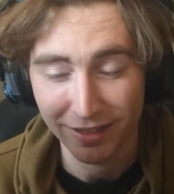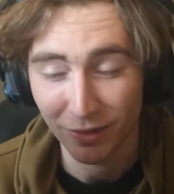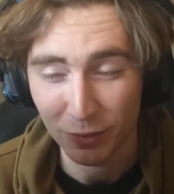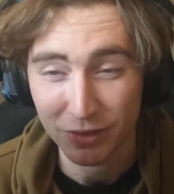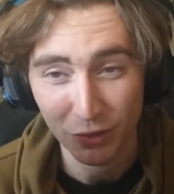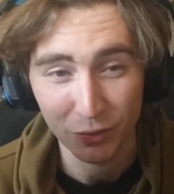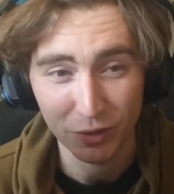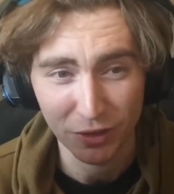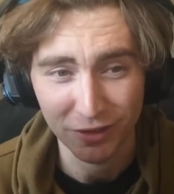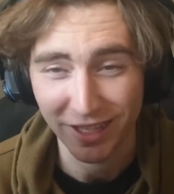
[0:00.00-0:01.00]
also,
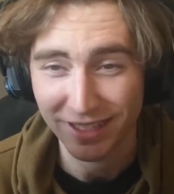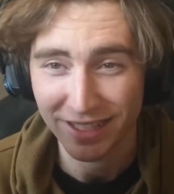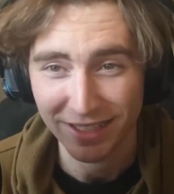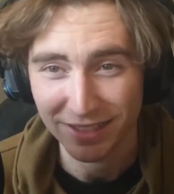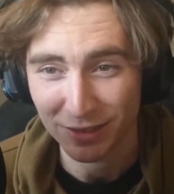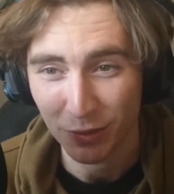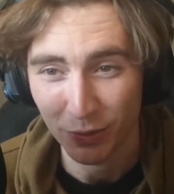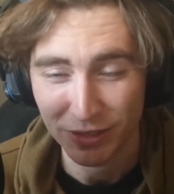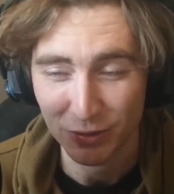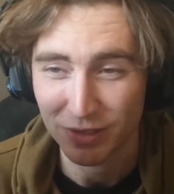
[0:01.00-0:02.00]
you know, like starts his
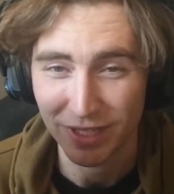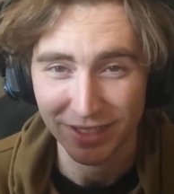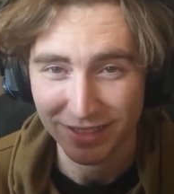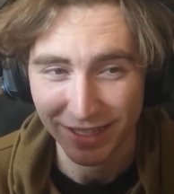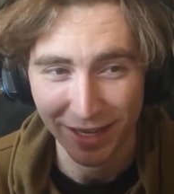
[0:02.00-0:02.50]
quest, or starts his